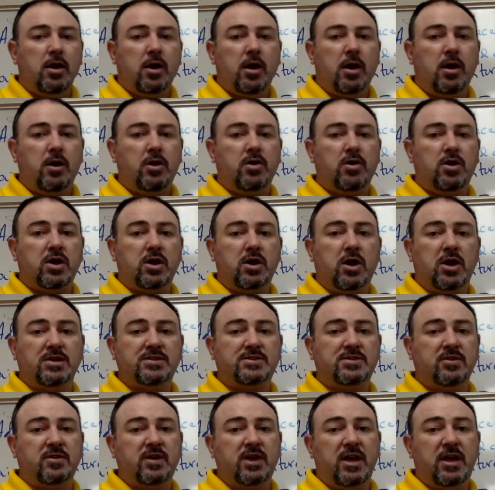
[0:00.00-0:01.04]
You can
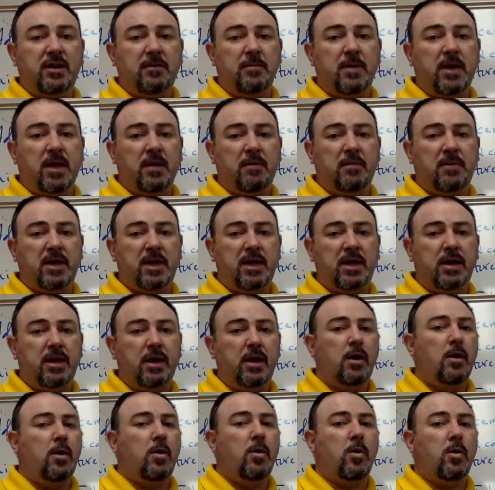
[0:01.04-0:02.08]
also email me
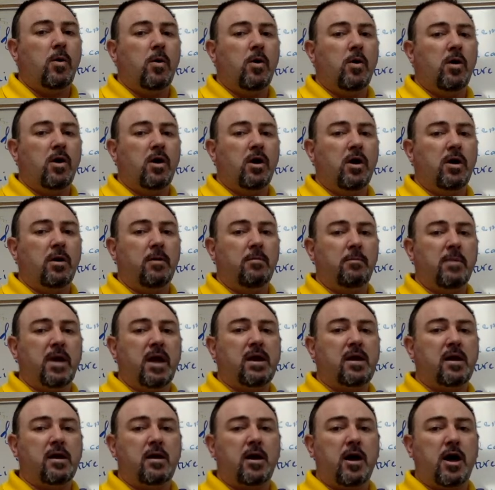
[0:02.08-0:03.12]
or
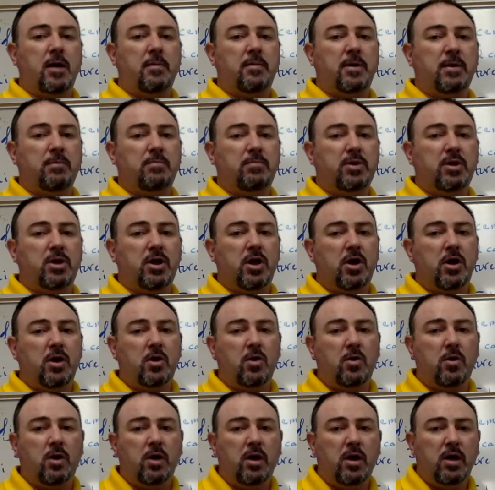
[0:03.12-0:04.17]
make a comment
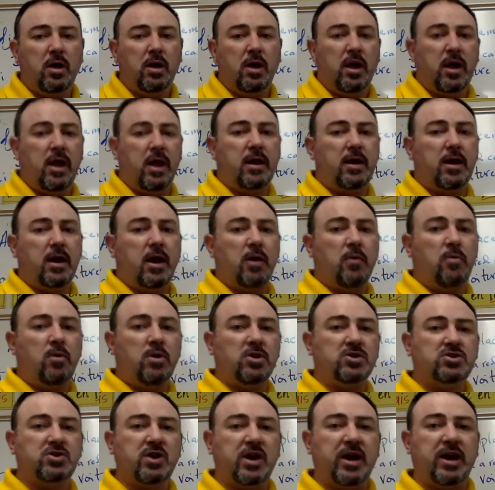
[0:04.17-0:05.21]
below, and I will
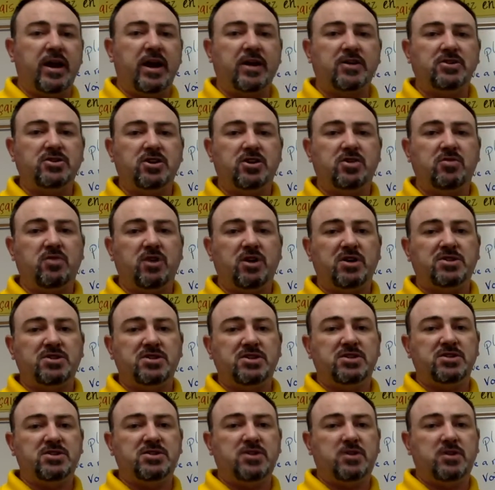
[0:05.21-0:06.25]
try and answer your question
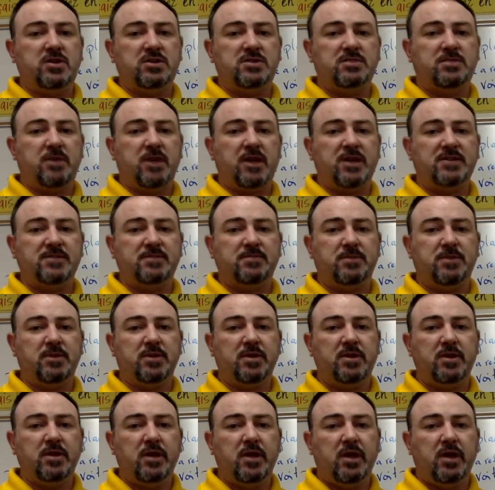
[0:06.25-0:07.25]
as soon as possible.